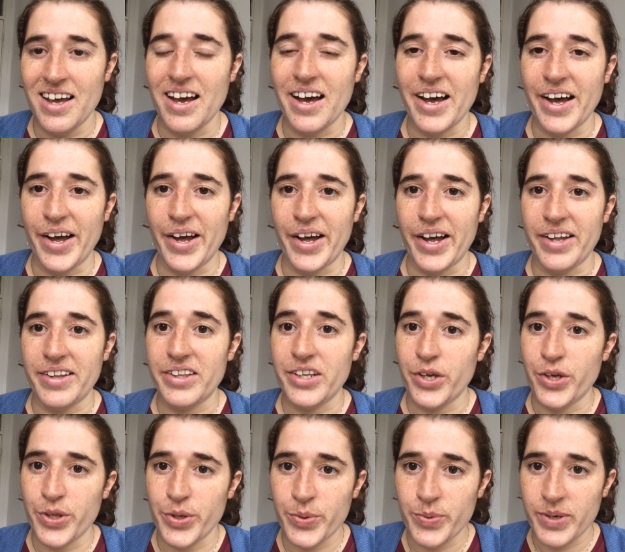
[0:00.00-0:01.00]
And
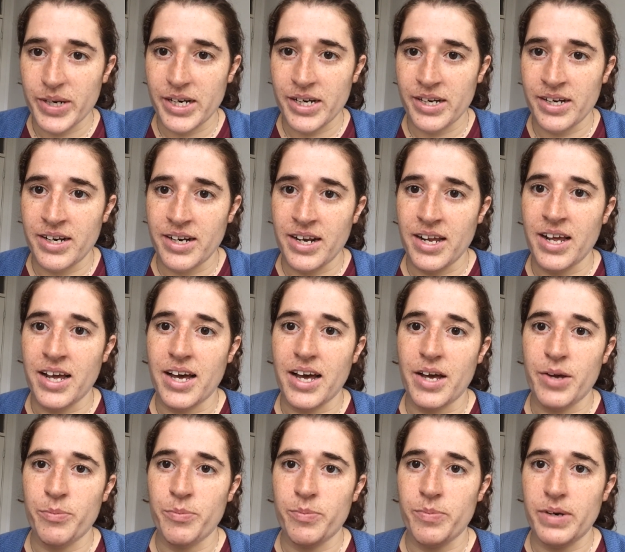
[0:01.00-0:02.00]
the other one
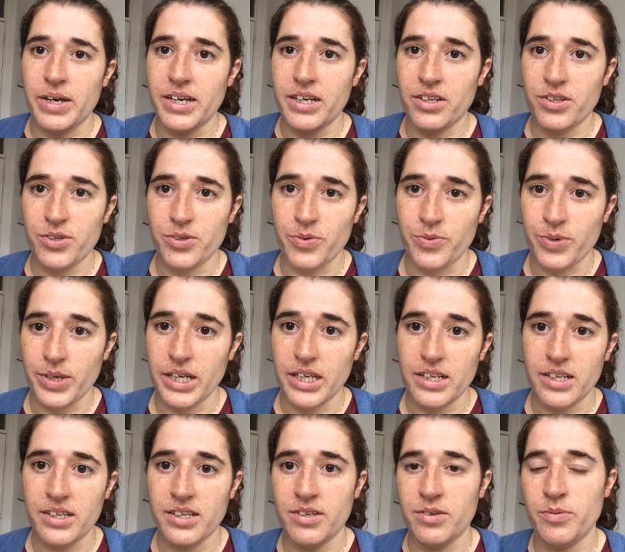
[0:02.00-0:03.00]
I'm planning to
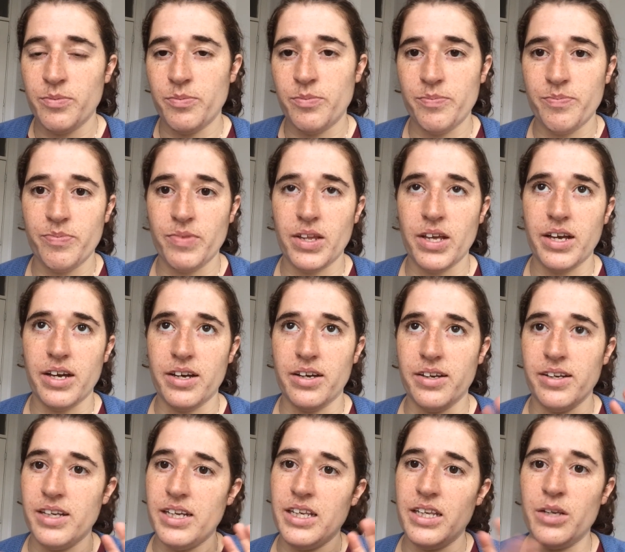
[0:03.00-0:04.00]
read
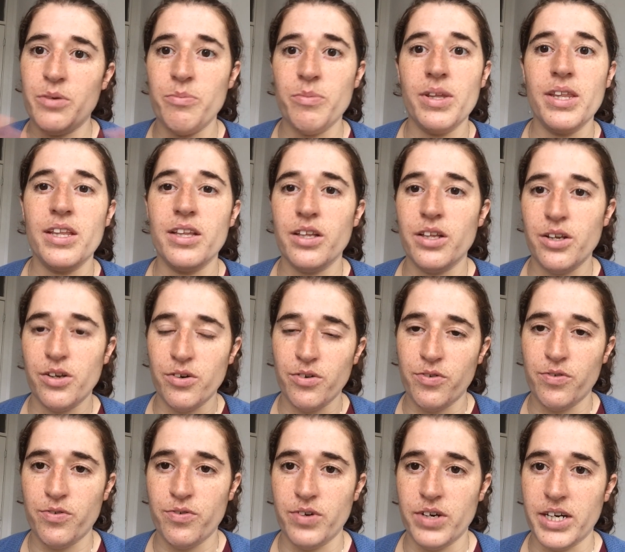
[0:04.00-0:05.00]
in the middle
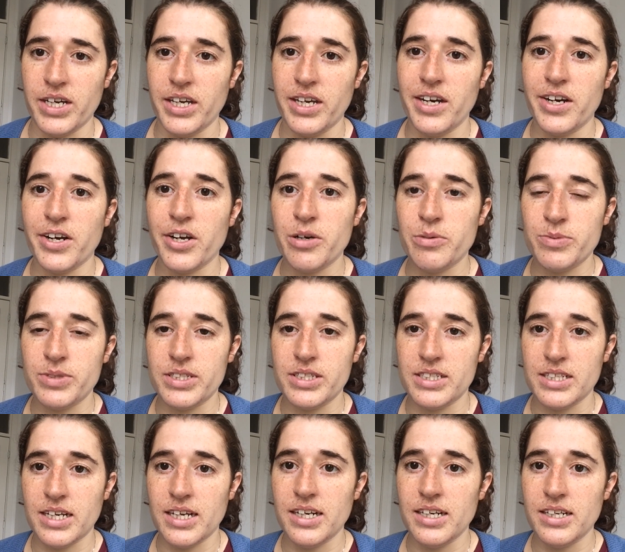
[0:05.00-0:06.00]
of Here Comes the
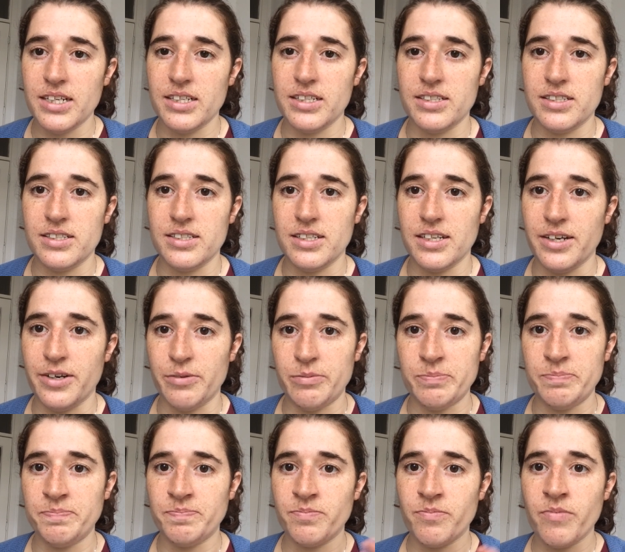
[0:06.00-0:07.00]
Sun is, well,
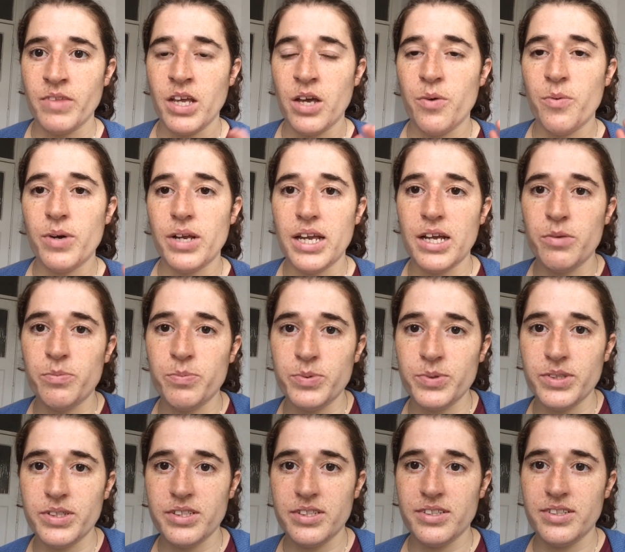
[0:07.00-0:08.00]
I'll
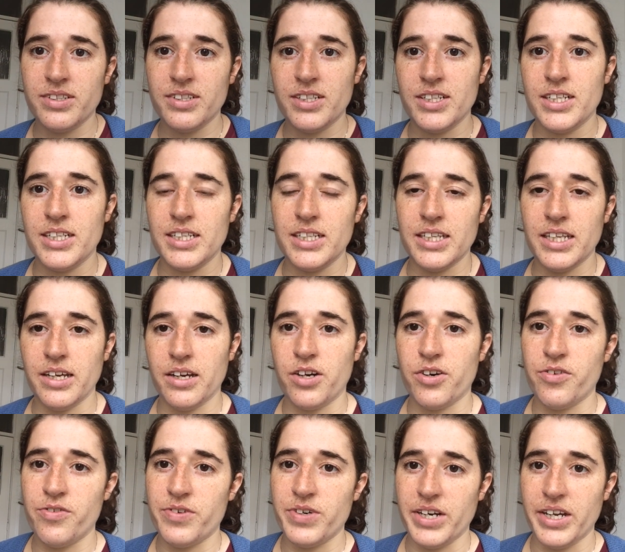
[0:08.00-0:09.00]
put the
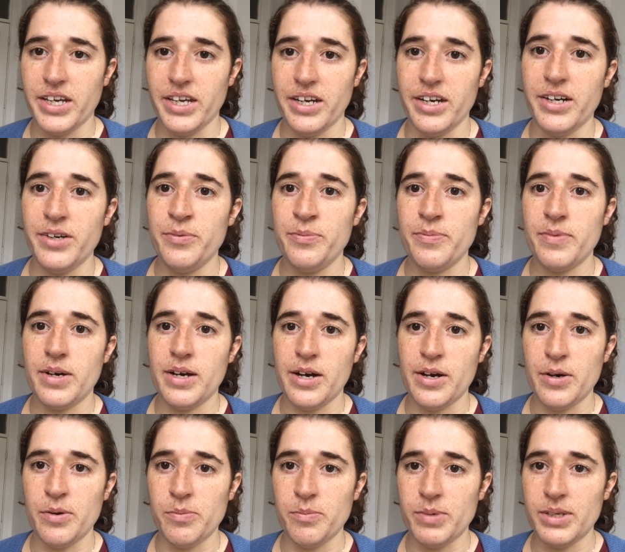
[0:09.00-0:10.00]
cover here,
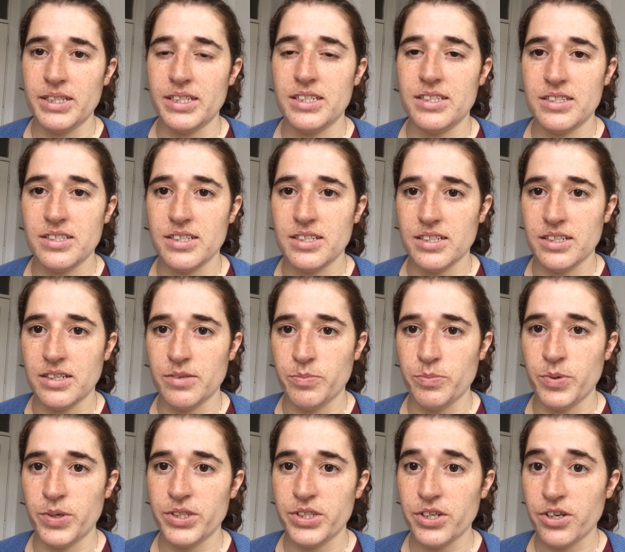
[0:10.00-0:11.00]
but it's a
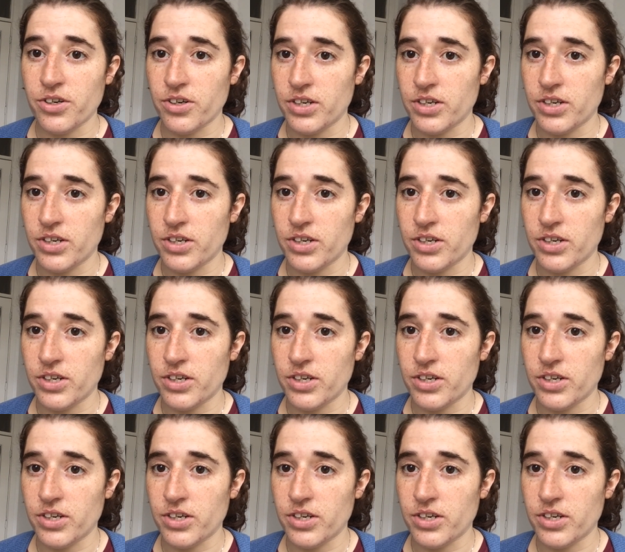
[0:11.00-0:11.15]
poetry